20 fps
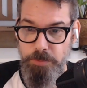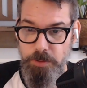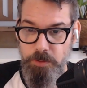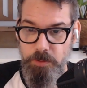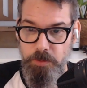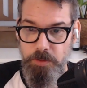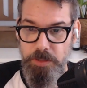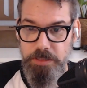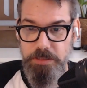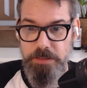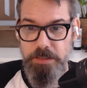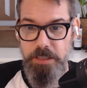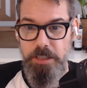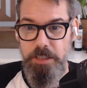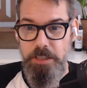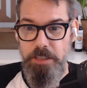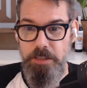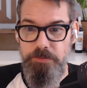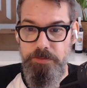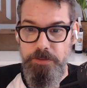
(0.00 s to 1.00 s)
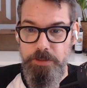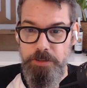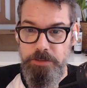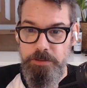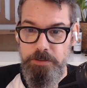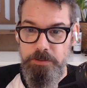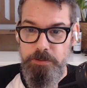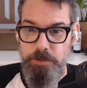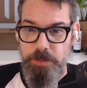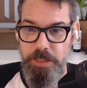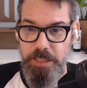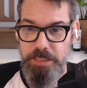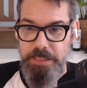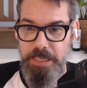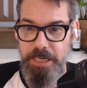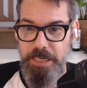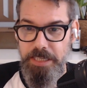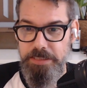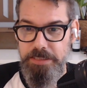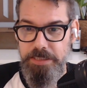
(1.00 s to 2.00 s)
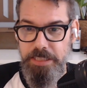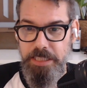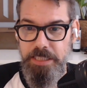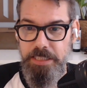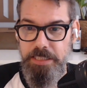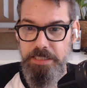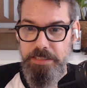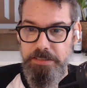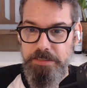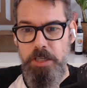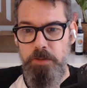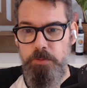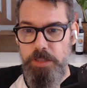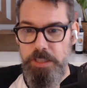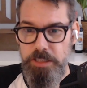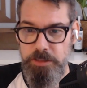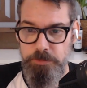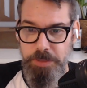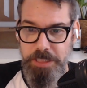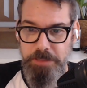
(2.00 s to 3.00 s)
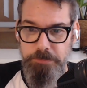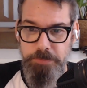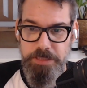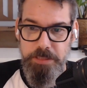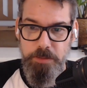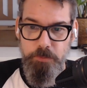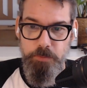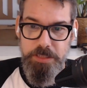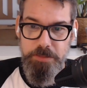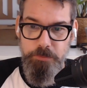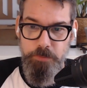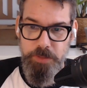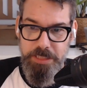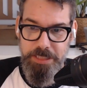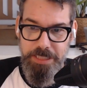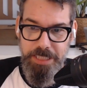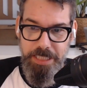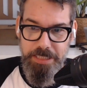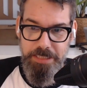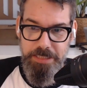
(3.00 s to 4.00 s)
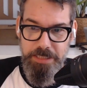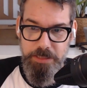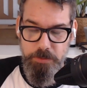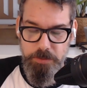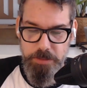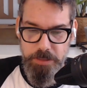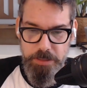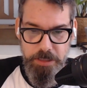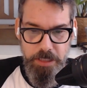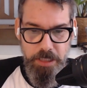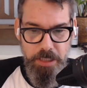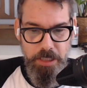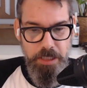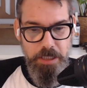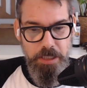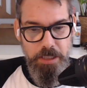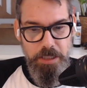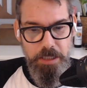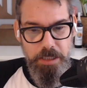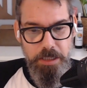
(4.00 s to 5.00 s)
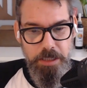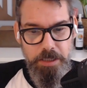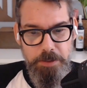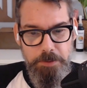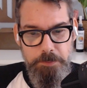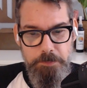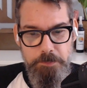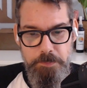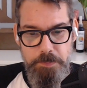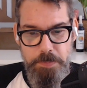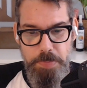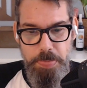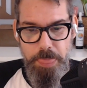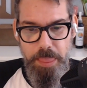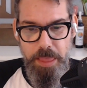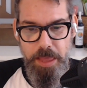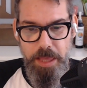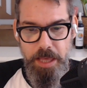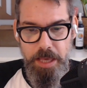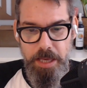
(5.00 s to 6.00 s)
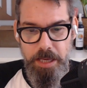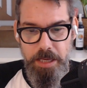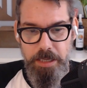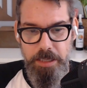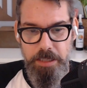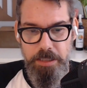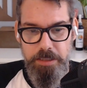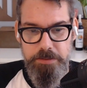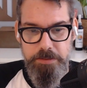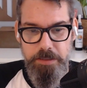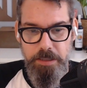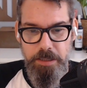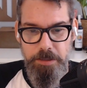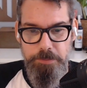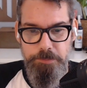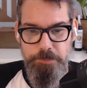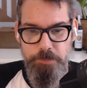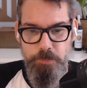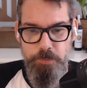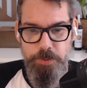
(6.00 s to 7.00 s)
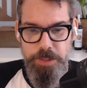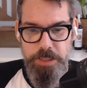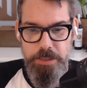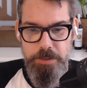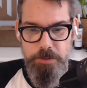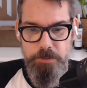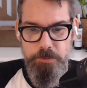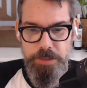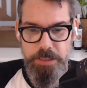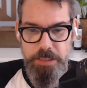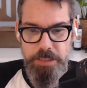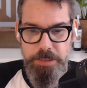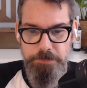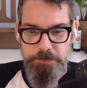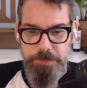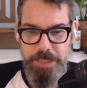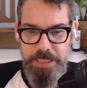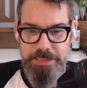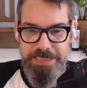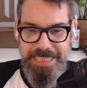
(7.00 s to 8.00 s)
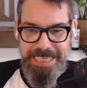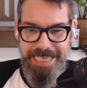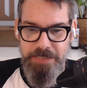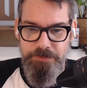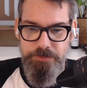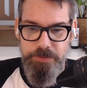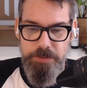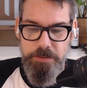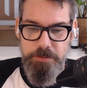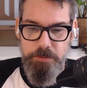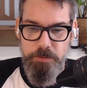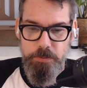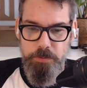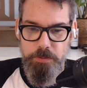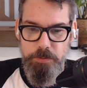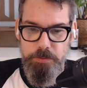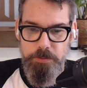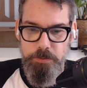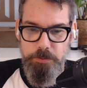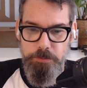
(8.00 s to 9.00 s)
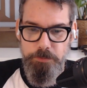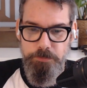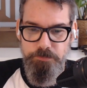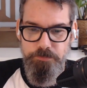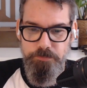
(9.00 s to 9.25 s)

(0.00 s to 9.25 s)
coin, first Curadai, and we're experimenting with K-Gilder. And we really made the effort to